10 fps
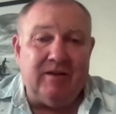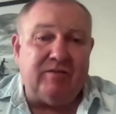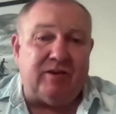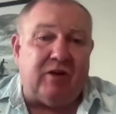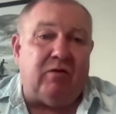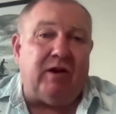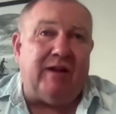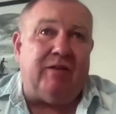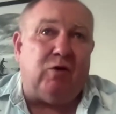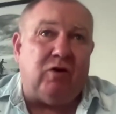So
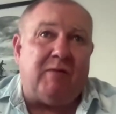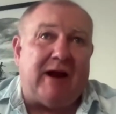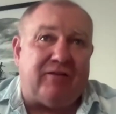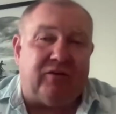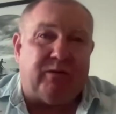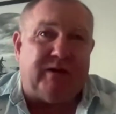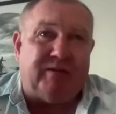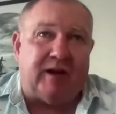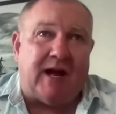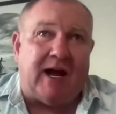in the automations we
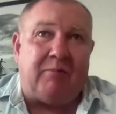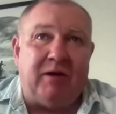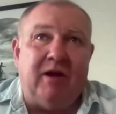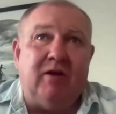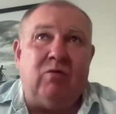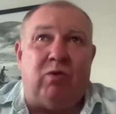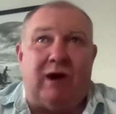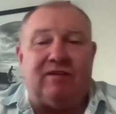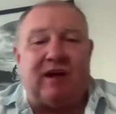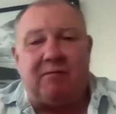set up,
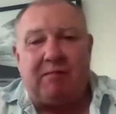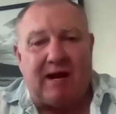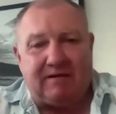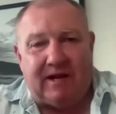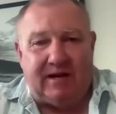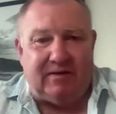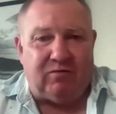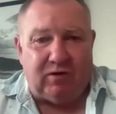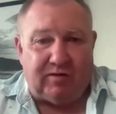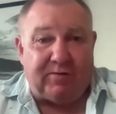once they mark that
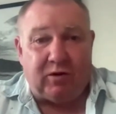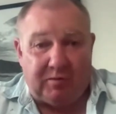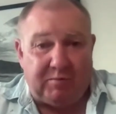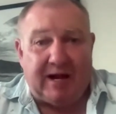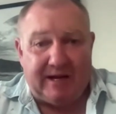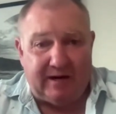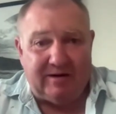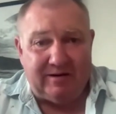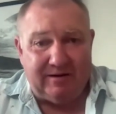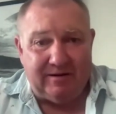invoice fully
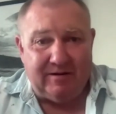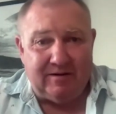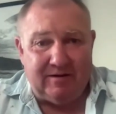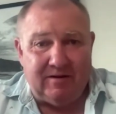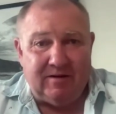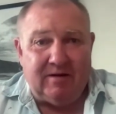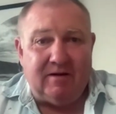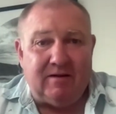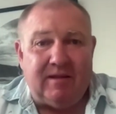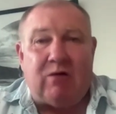paid,
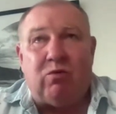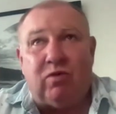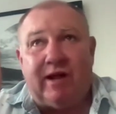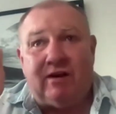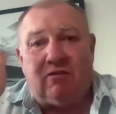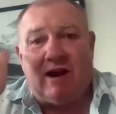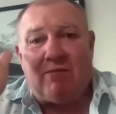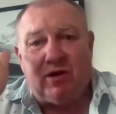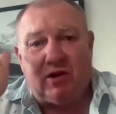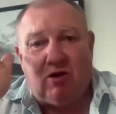that will then
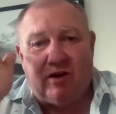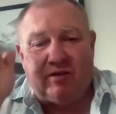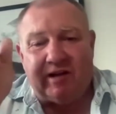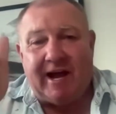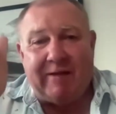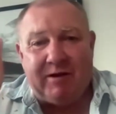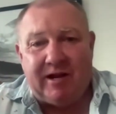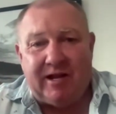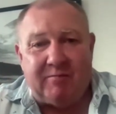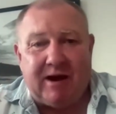grab the client's name and
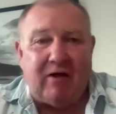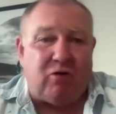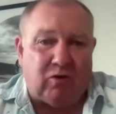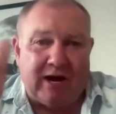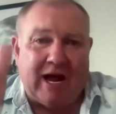email or